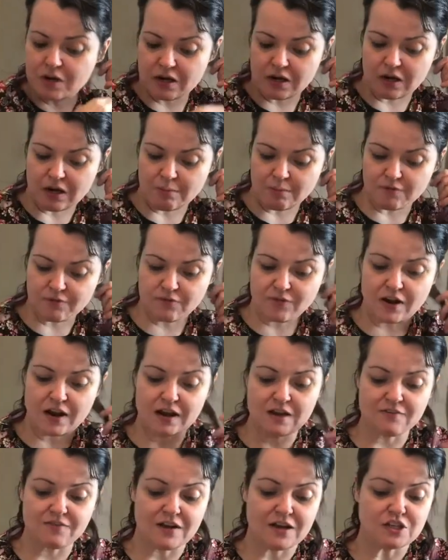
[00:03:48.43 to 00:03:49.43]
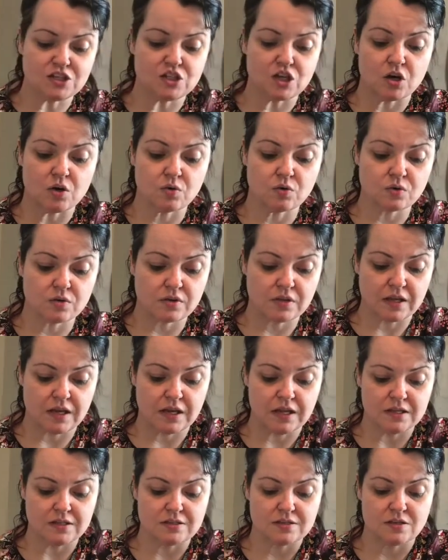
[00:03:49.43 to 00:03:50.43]
and I'm afraid if I don't that
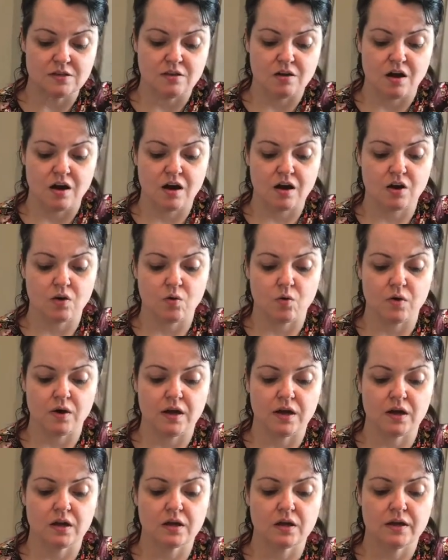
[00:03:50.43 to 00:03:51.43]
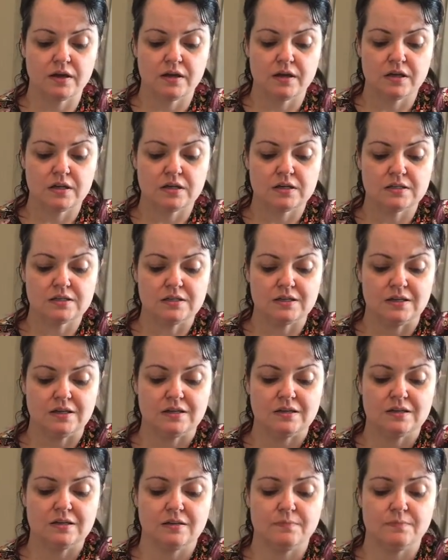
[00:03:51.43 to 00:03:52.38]
it's not going to